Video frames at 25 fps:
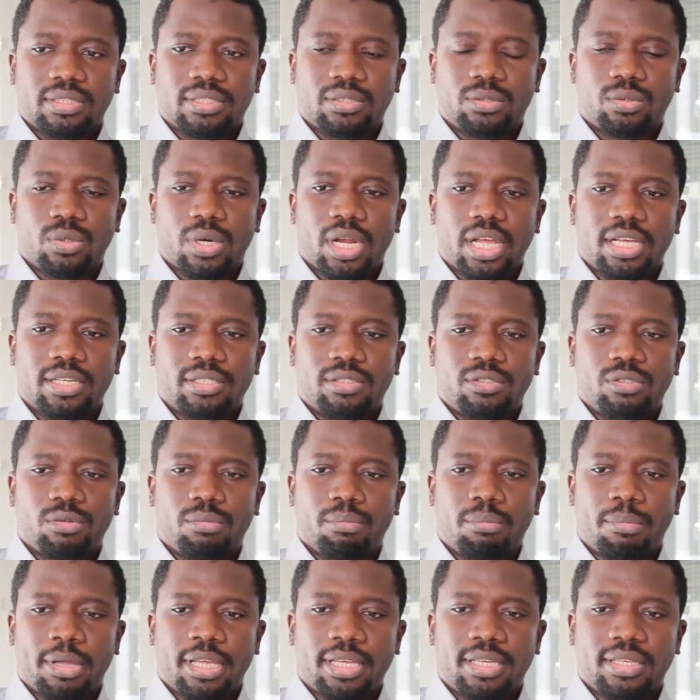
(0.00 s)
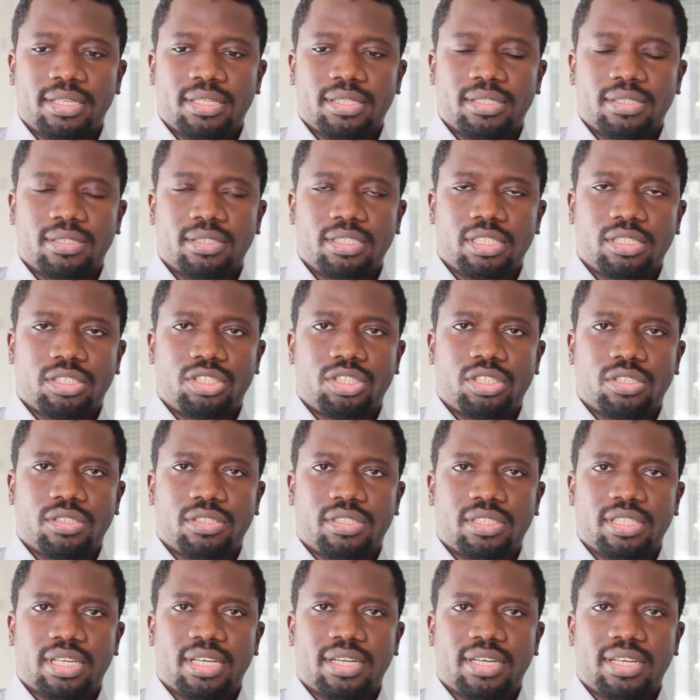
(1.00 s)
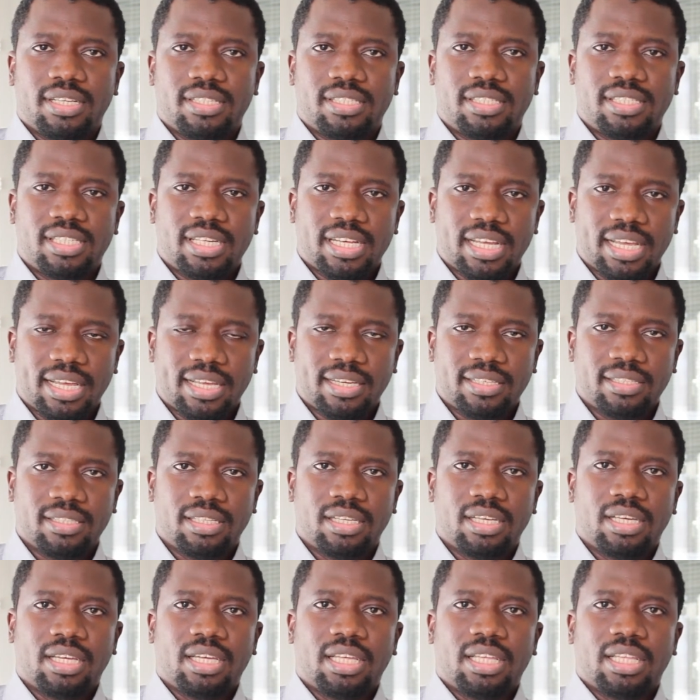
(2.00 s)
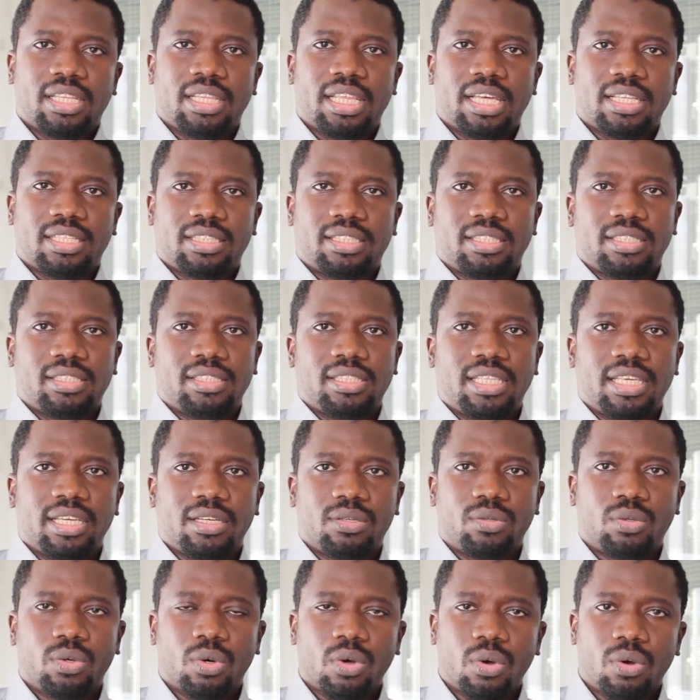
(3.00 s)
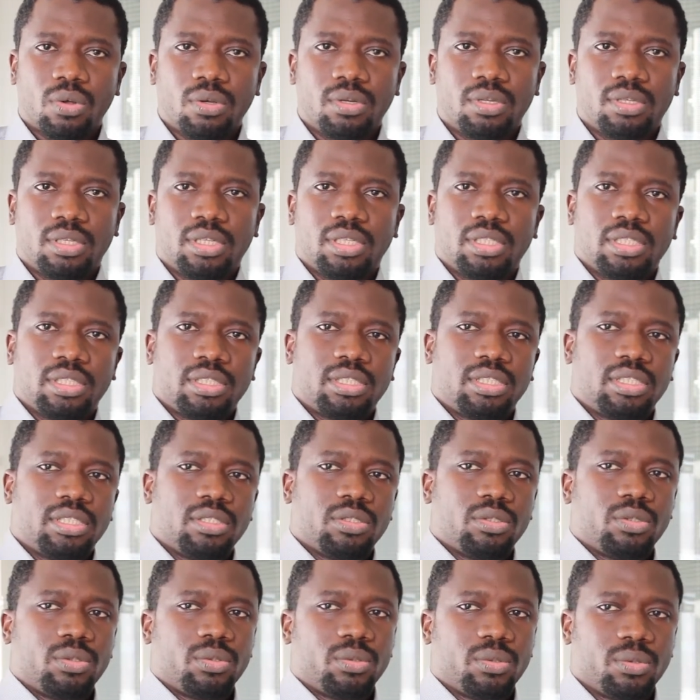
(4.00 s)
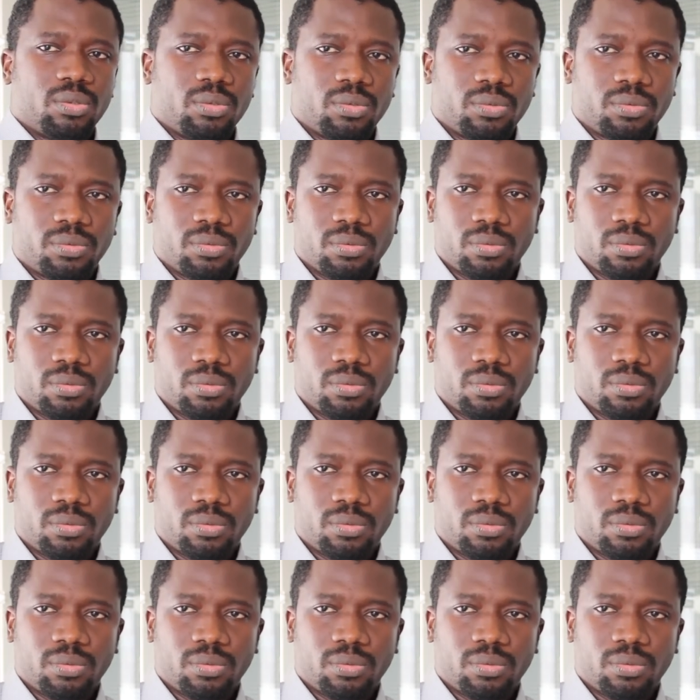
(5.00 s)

try to make teachers understand that their role to